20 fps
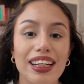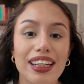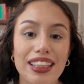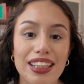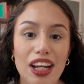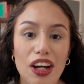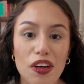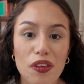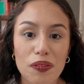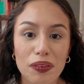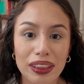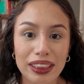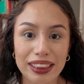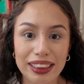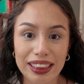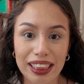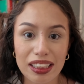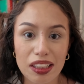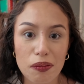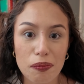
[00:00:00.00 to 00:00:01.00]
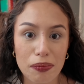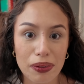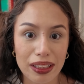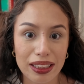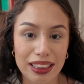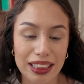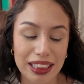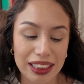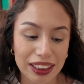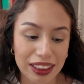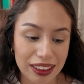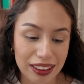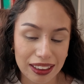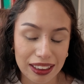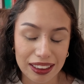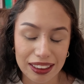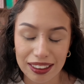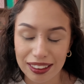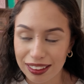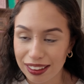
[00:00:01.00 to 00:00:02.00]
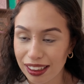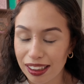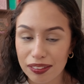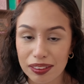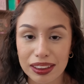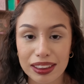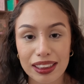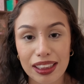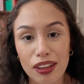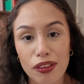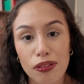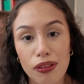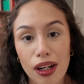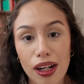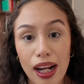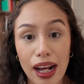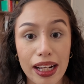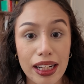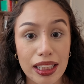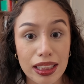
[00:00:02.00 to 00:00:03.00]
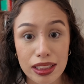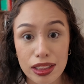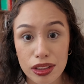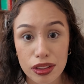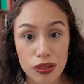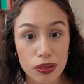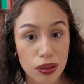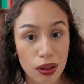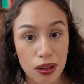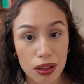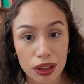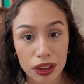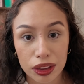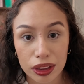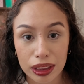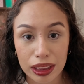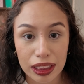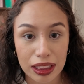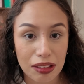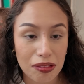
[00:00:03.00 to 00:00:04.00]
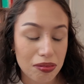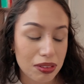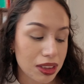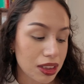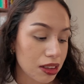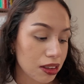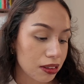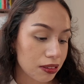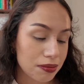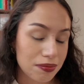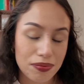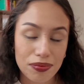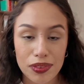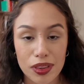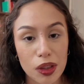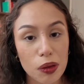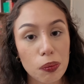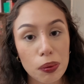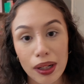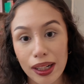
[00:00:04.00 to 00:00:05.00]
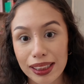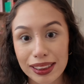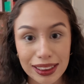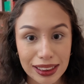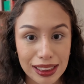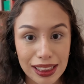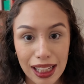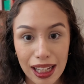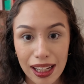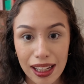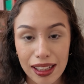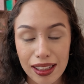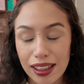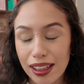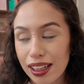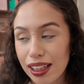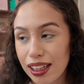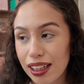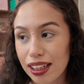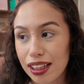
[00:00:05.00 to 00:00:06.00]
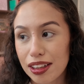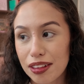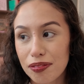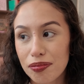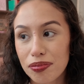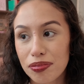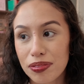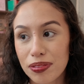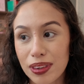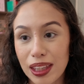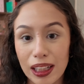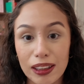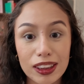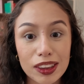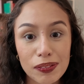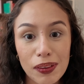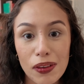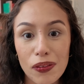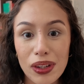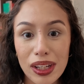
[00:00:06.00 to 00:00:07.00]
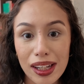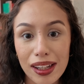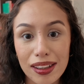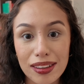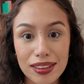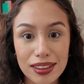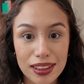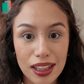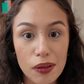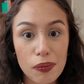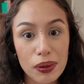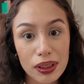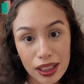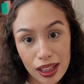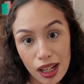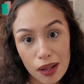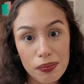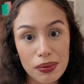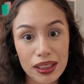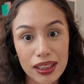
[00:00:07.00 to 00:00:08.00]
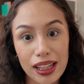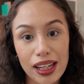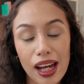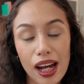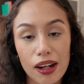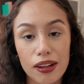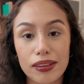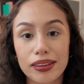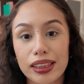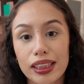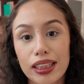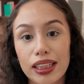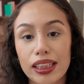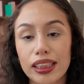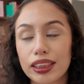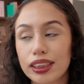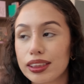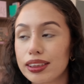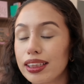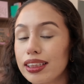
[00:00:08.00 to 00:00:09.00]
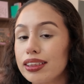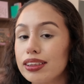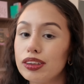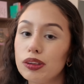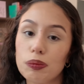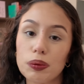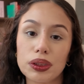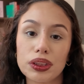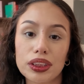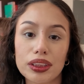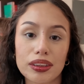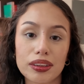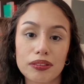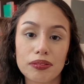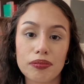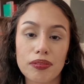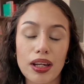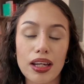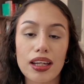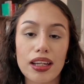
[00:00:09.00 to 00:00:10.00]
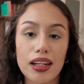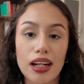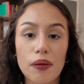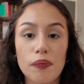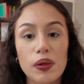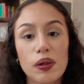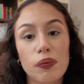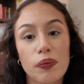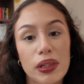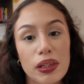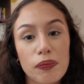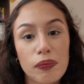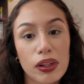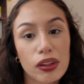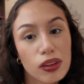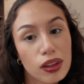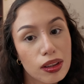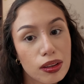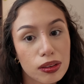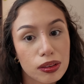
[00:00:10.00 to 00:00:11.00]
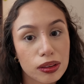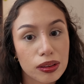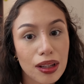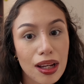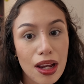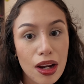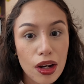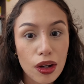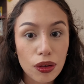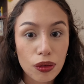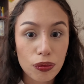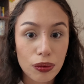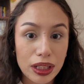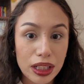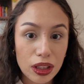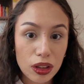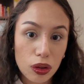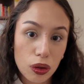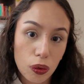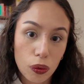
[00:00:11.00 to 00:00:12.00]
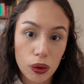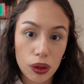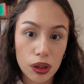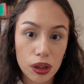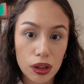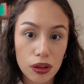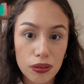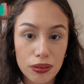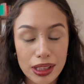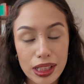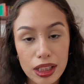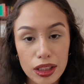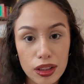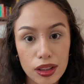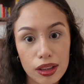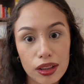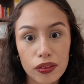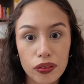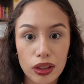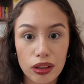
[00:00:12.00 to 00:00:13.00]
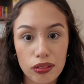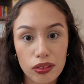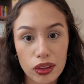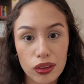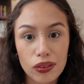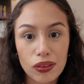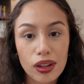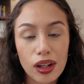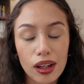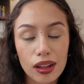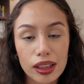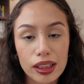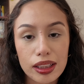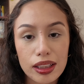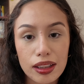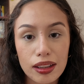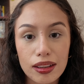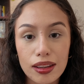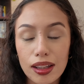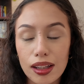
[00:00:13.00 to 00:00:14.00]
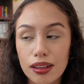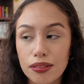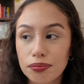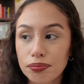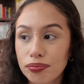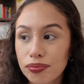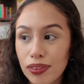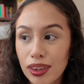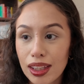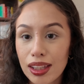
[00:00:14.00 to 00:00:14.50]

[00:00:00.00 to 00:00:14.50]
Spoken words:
Now I'm in just like a big t-shirt. I'm just gonna rot. I need to do laundry, so you'll probably see that. And that was my weekends. I'm really happy like how it's ending. It's just like super chill, and I'm gonna be in my little reading corner, reading nook, whatever you want to call it, and then